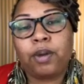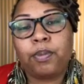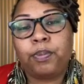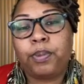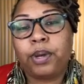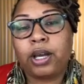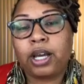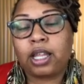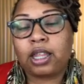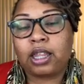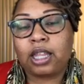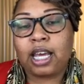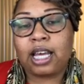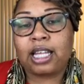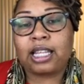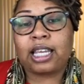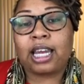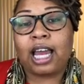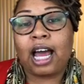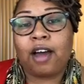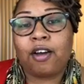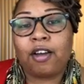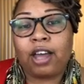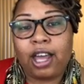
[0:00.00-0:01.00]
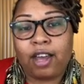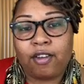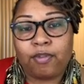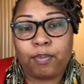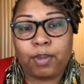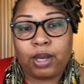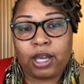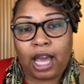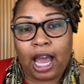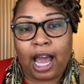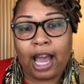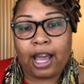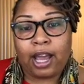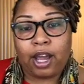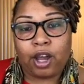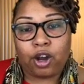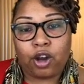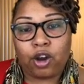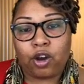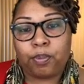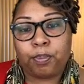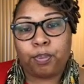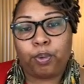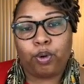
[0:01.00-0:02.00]
big thing that I
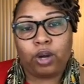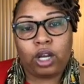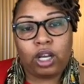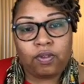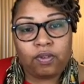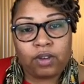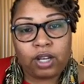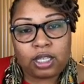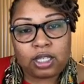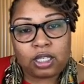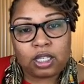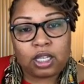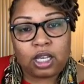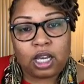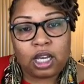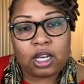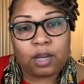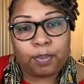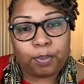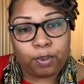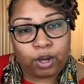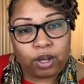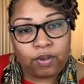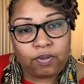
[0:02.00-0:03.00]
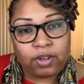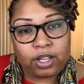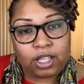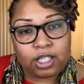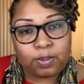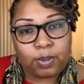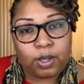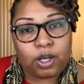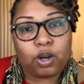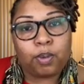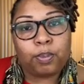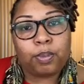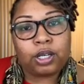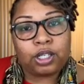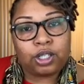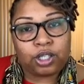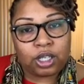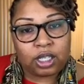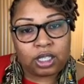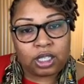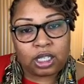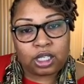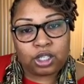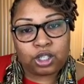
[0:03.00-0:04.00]
heard previously in the previous speaker, but
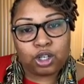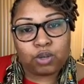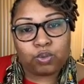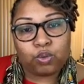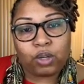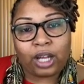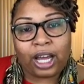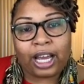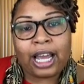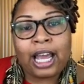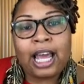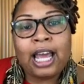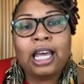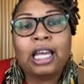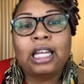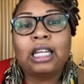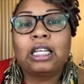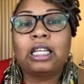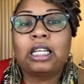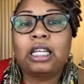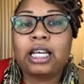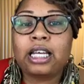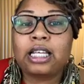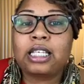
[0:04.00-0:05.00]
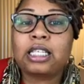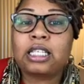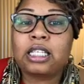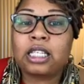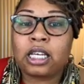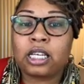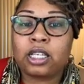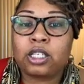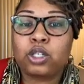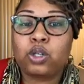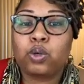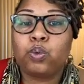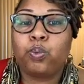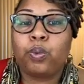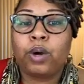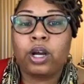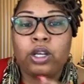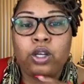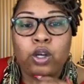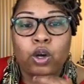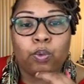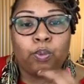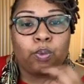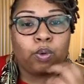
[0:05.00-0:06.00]
just in general, like, listen to
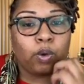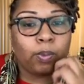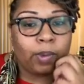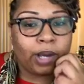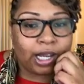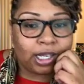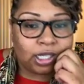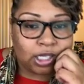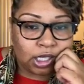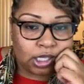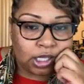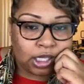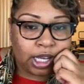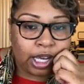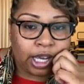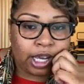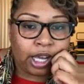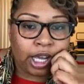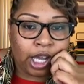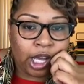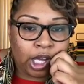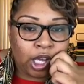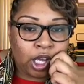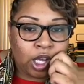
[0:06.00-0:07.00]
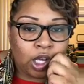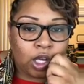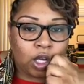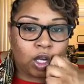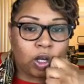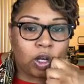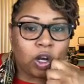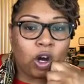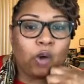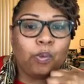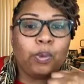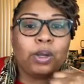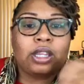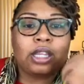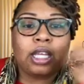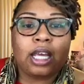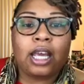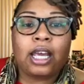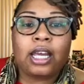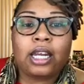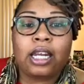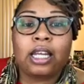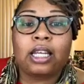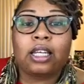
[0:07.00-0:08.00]
what your womb has to say. Go
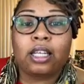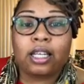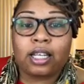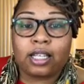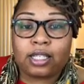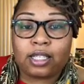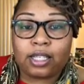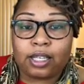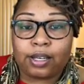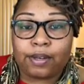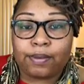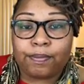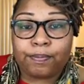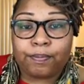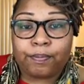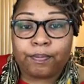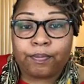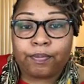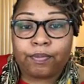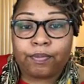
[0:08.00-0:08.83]
within and listen,